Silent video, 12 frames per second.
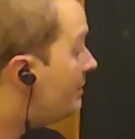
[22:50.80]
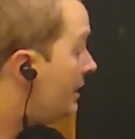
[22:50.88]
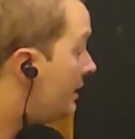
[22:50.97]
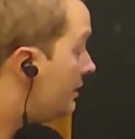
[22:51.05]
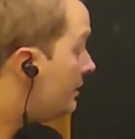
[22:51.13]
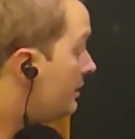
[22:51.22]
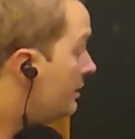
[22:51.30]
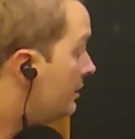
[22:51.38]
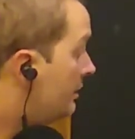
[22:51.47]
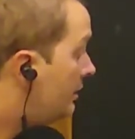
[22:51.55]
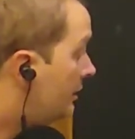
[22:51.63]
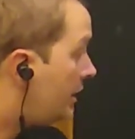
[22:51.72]
n
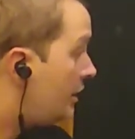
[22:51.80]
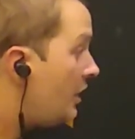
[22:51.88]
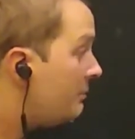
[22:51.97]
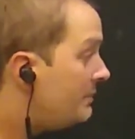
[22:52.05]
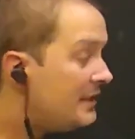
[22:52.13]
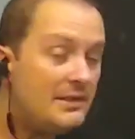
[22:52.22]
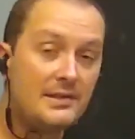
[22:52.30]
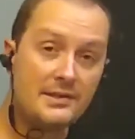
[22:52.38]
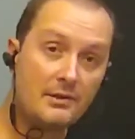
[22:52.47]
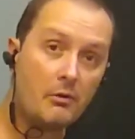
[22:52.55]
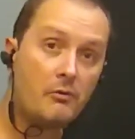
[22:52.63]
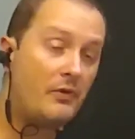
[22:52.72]
cannot be the
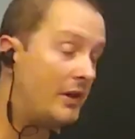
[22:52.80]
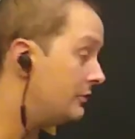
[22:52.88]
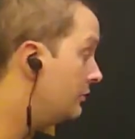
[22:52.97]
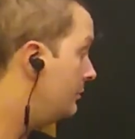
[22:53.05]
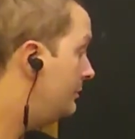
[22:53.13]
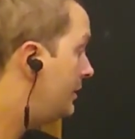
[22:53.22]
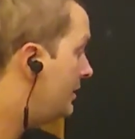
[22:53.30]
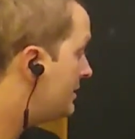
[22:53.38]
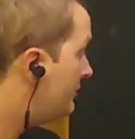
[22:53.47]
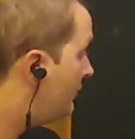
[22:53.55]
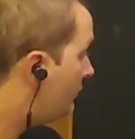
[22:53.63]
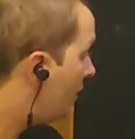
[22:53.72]
0 vector, because
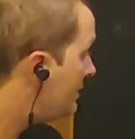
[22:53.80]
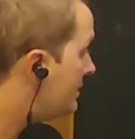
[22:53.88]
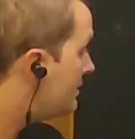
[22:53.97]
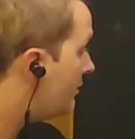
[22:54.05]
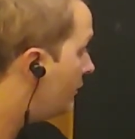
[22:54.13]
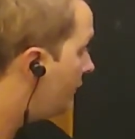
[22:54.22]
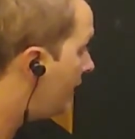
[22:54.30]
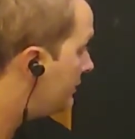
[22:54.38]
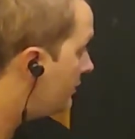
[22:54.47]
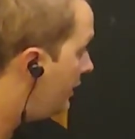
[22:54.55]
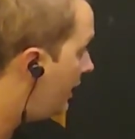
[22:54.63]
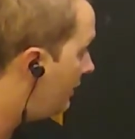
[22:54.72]
if it was a 0
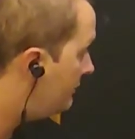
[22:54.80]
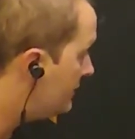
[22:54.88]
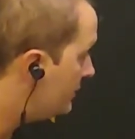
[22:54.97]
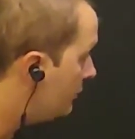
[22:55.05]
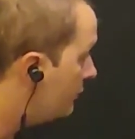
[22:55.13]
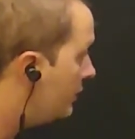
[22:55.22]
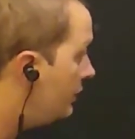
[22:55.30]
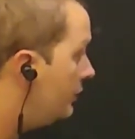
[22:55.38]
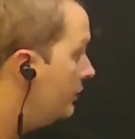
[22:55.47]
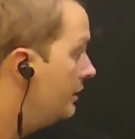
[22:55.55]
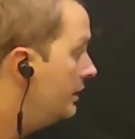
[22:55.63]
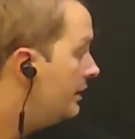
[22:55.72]
vector, I have 0
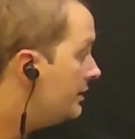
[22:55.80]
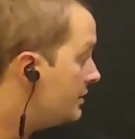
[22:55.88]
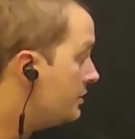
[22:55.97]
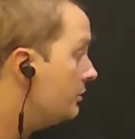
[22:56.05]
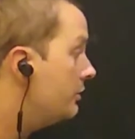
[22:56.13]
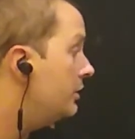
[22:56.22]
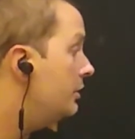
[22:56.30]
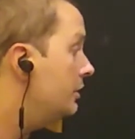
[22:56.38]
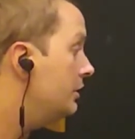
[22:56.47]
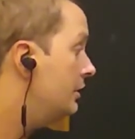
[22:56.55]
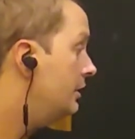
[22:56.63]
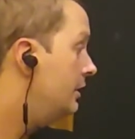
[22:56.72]
here,
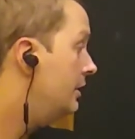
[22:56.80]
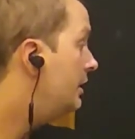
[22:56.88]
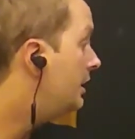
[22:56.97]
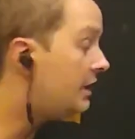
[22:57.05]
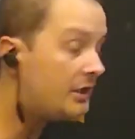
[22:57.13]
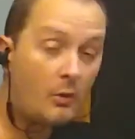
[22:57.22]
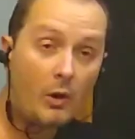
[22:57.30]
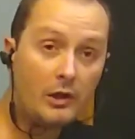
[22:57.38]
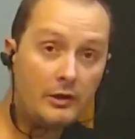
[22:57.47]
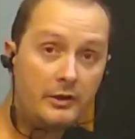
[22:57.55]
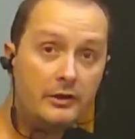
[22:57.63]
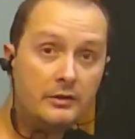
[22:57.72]

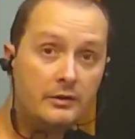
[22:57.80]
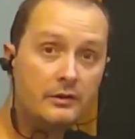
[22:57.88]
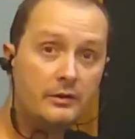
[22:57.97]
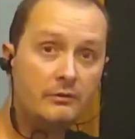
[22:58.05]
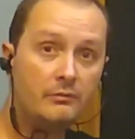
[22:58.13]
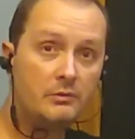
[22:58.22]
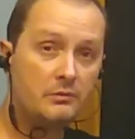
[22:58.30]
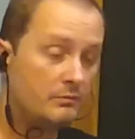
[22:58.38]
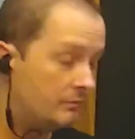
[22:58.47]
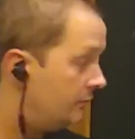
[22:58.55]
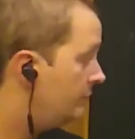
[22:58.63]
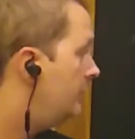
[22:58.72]
inequality,
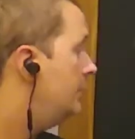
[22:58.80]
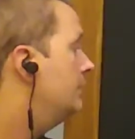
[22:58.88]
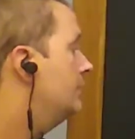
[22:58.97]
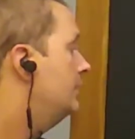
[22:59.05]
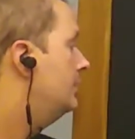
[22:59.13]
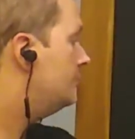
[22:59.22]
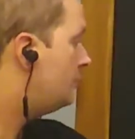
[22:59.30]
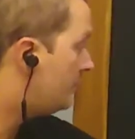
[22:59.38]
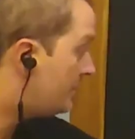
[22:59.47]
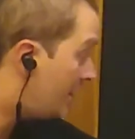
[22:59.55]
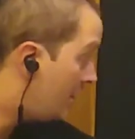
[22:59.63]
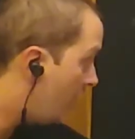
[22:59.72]
right? So
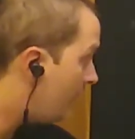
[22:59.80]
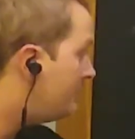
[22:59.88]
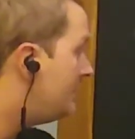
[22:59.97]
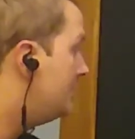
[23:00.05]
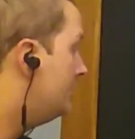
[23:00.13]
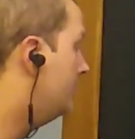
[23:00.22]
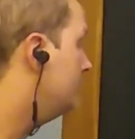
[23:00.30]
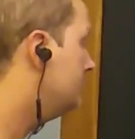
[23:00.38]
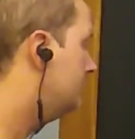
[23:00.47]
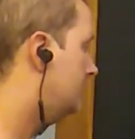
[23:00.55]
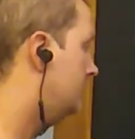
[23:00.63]
this cannot be 0.